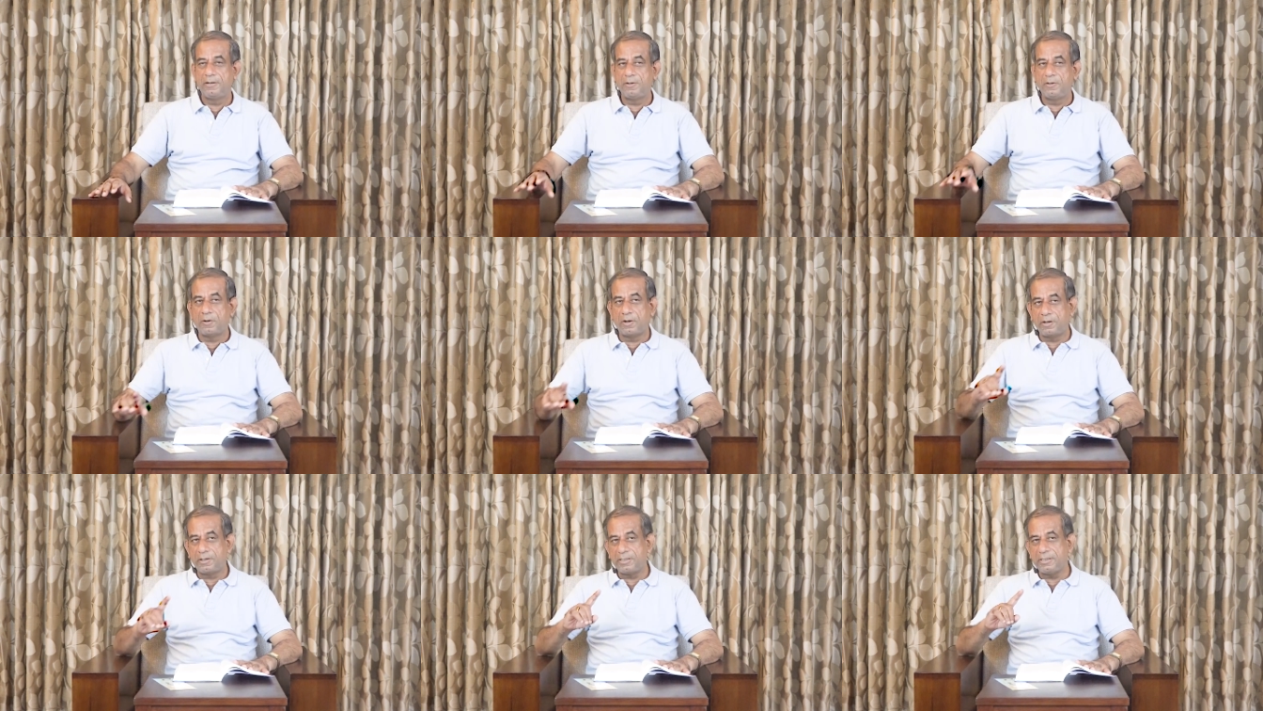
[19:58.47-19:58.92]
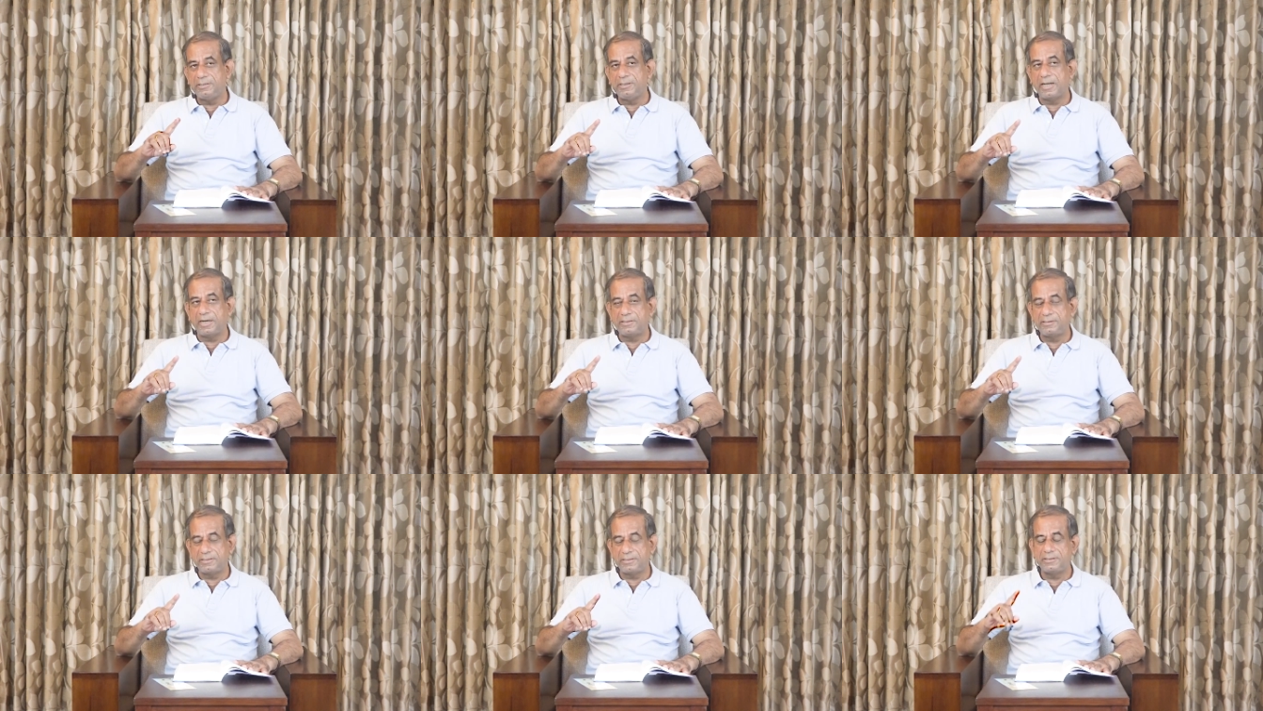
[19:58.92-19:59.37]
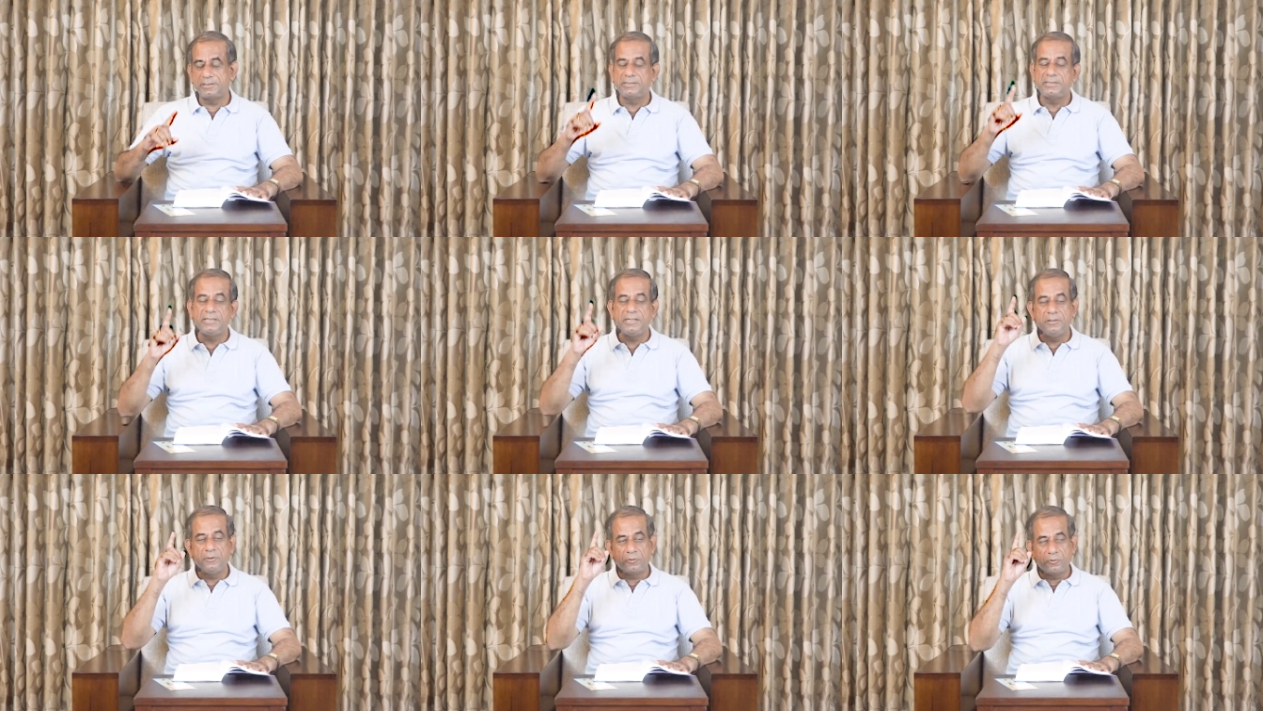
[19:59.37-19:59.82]
Not in that
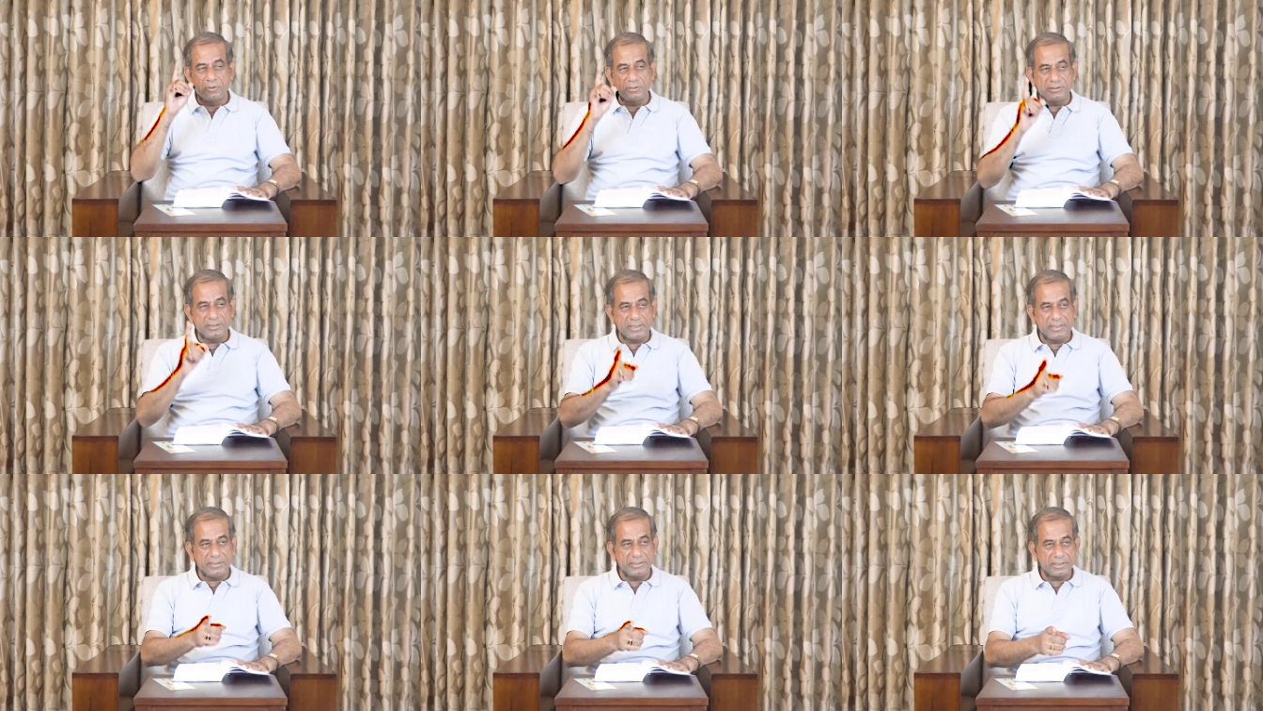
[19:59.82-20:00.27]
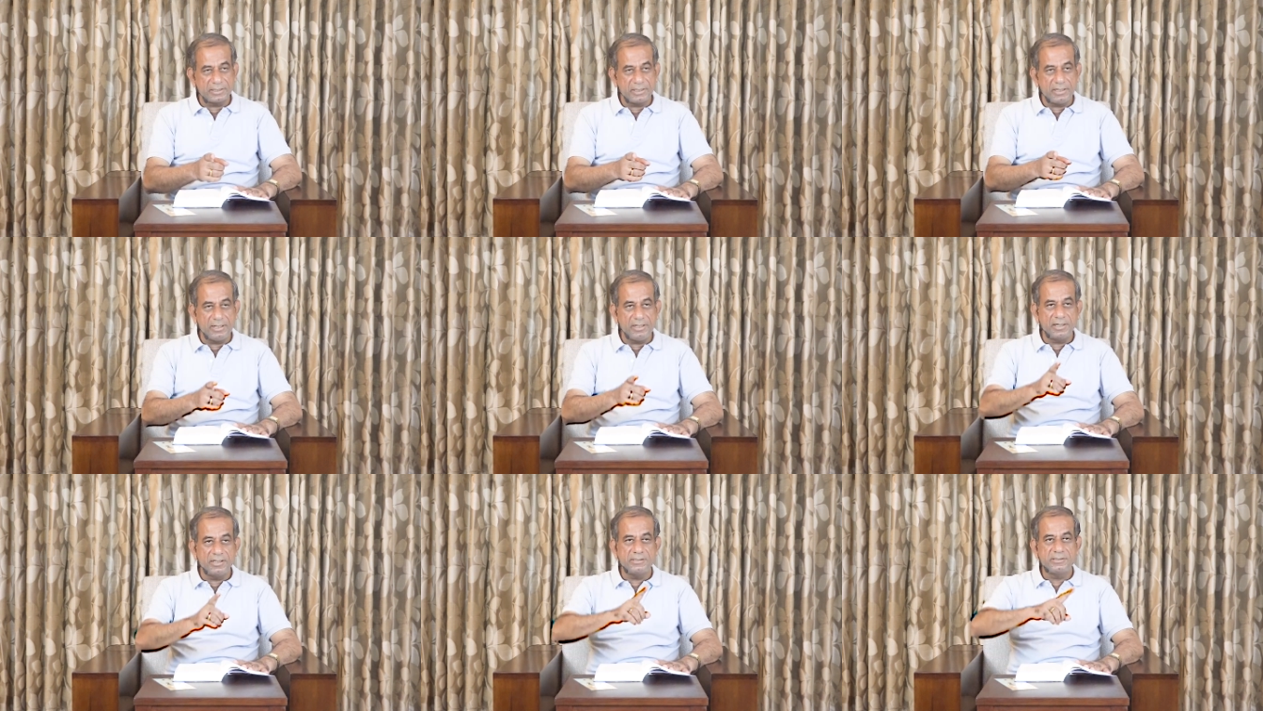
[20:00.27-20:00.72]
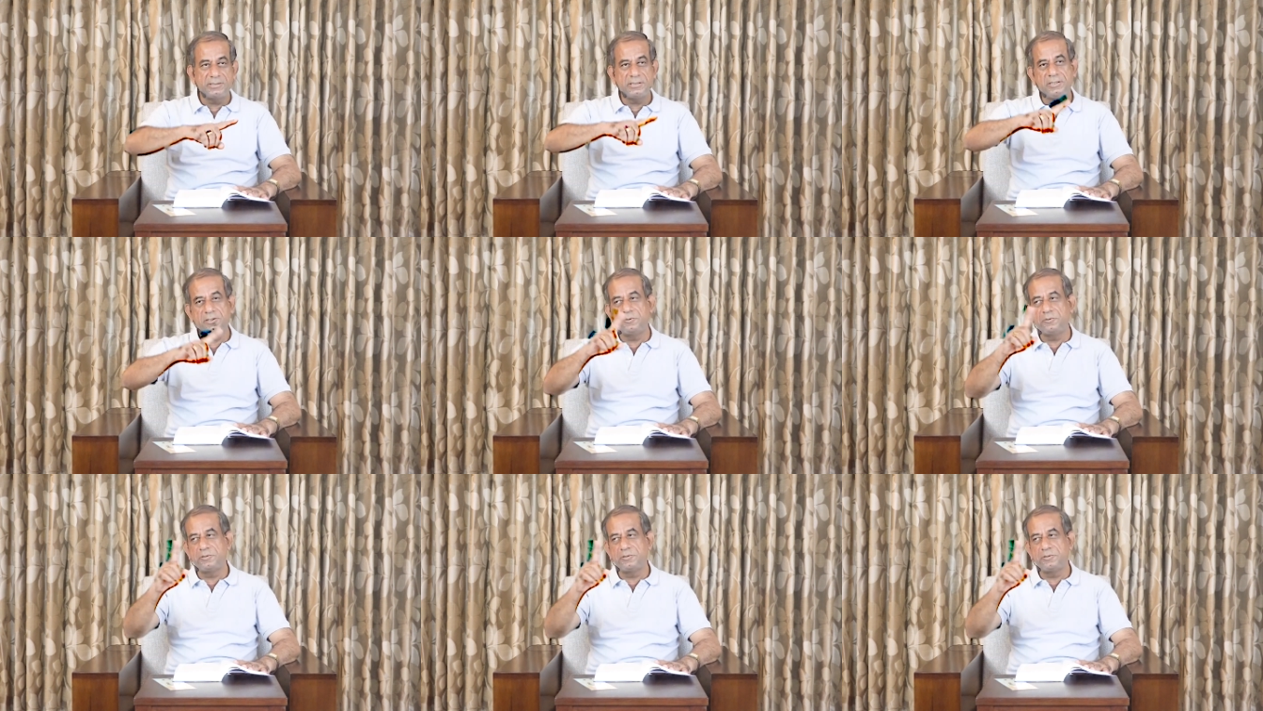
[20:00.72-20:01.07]
sense. She knows there is ugliness, she